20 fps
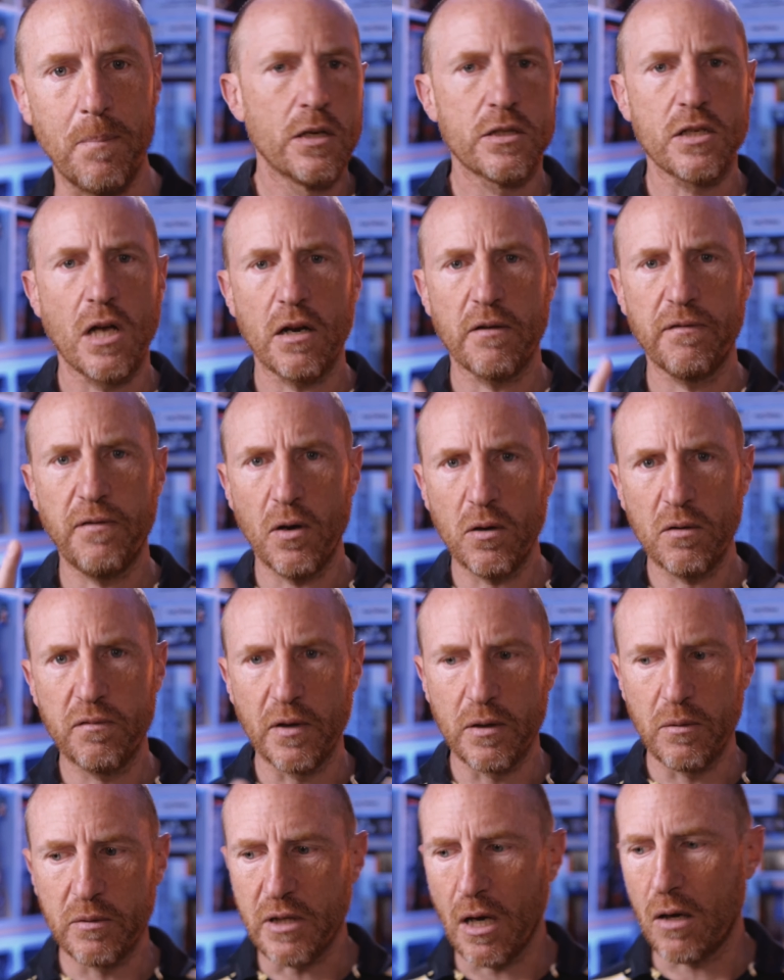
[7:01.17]
So the final thing
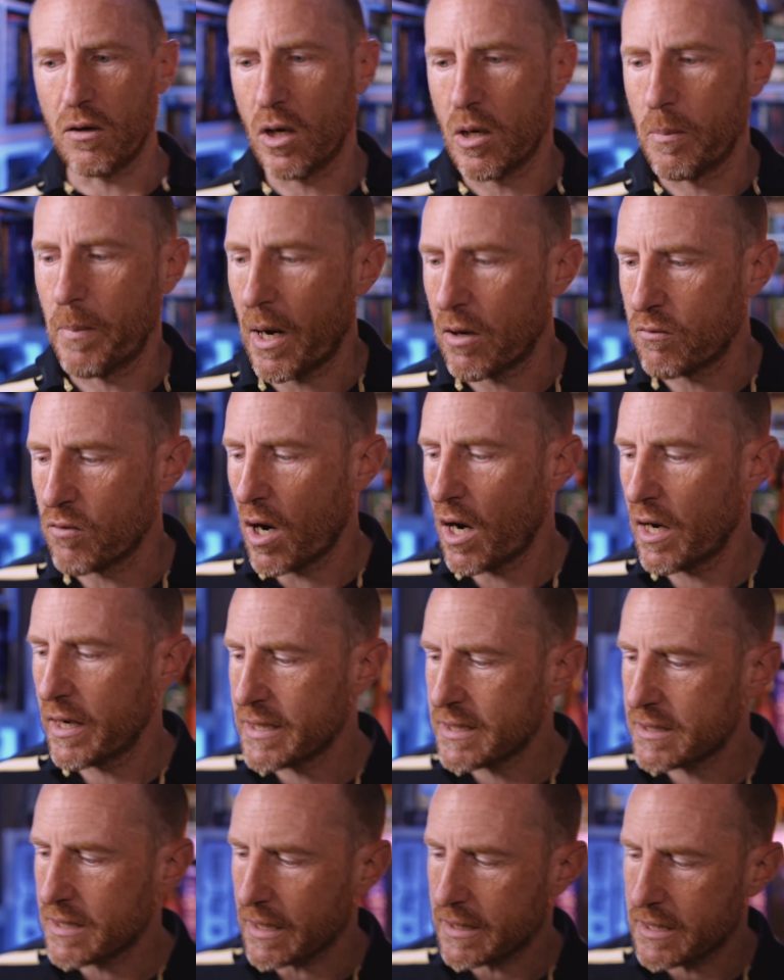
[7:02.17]
that we don't like about Ra
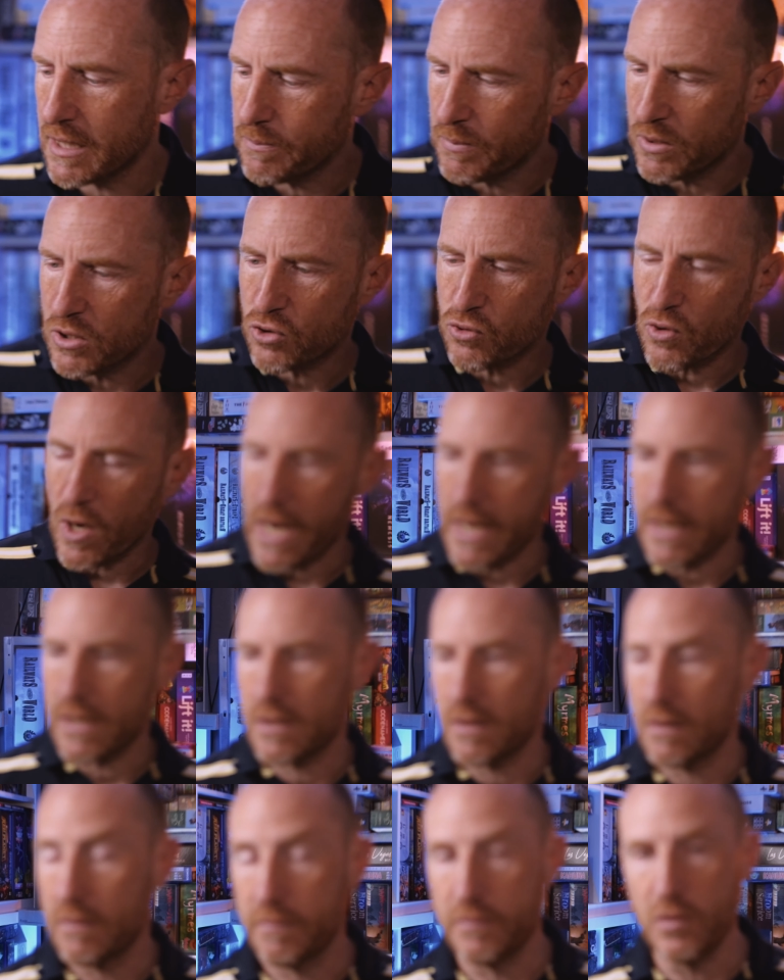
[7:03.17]
is that keeping track
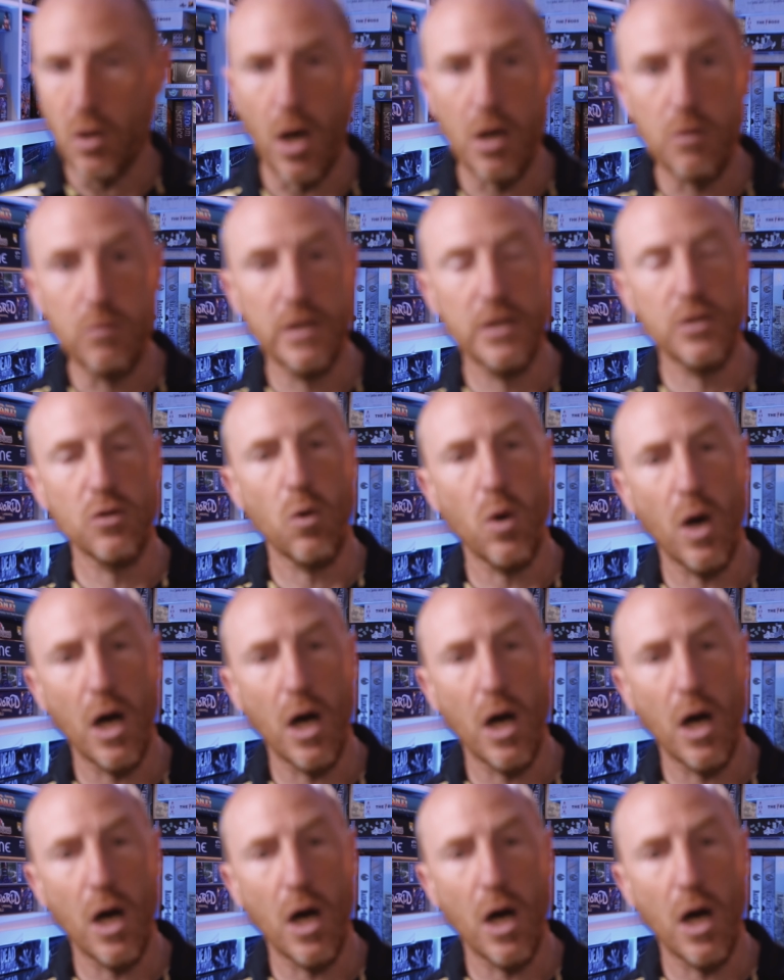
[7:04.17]
of not only your